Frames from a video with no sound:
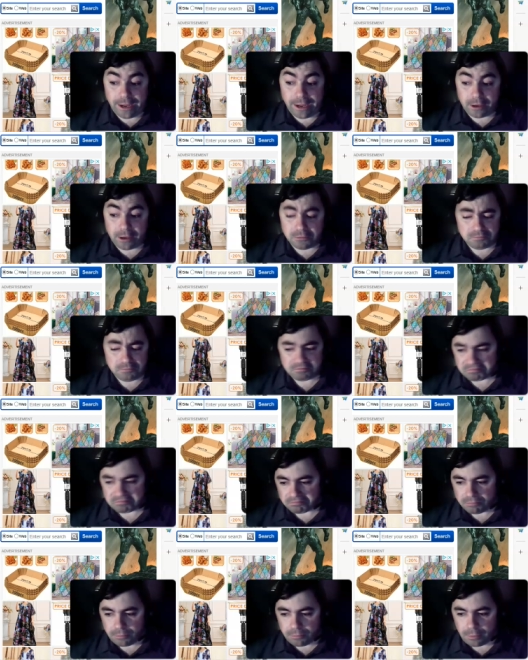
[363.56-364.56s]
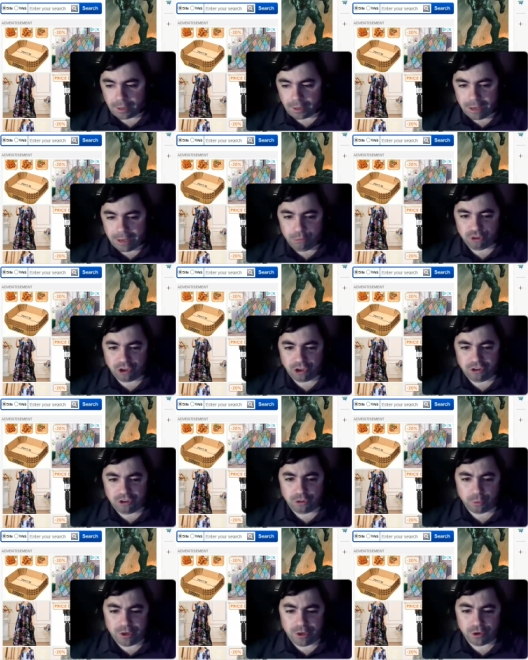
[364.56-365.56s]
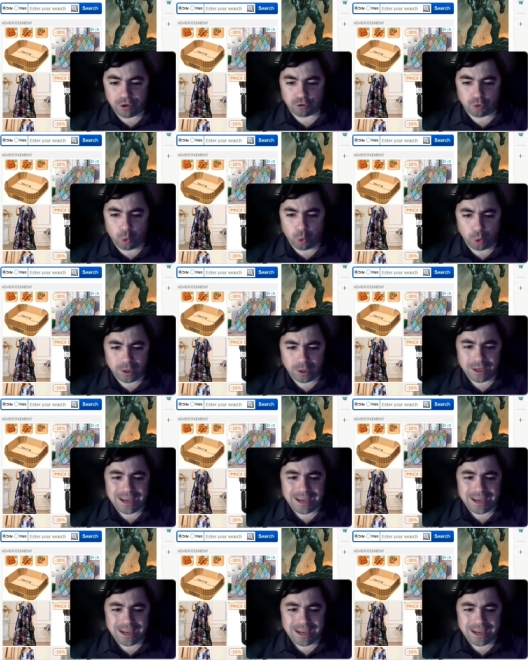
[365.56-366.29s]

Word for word: Dan, was 63 years old.